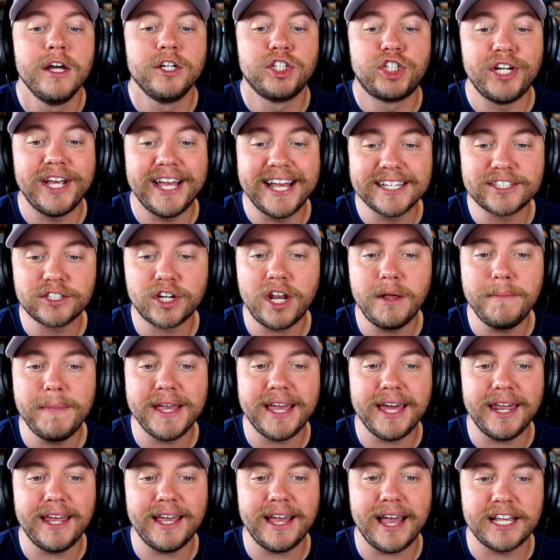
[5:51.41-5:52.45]
She is going to be
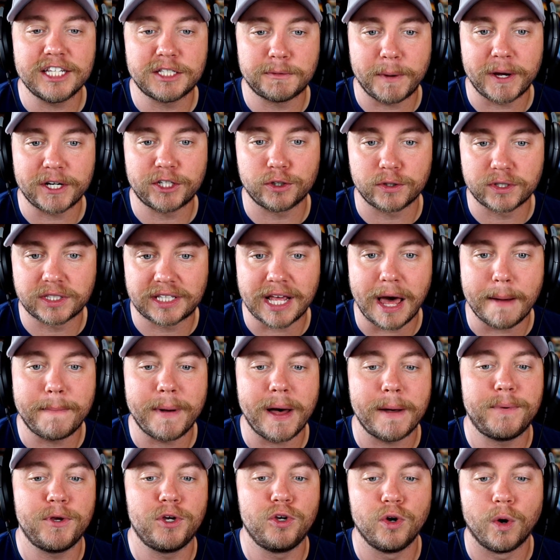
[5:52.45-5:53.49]
getting a special step
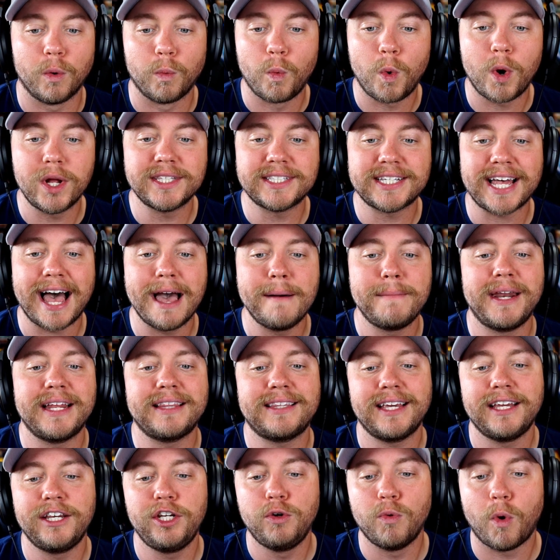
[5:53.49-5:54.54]
up. You can do it one time, and at
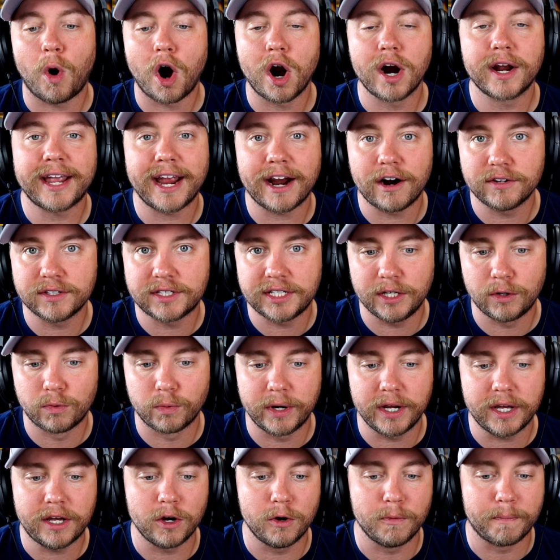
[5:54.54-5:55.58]
the end, you are guaranteed
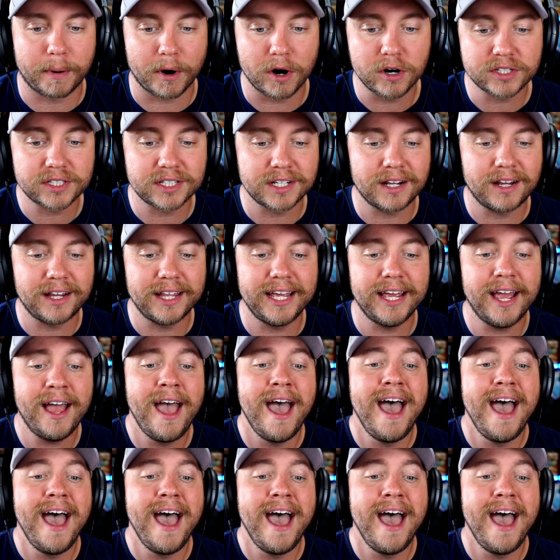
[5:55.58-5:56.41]
Rikku. Personally,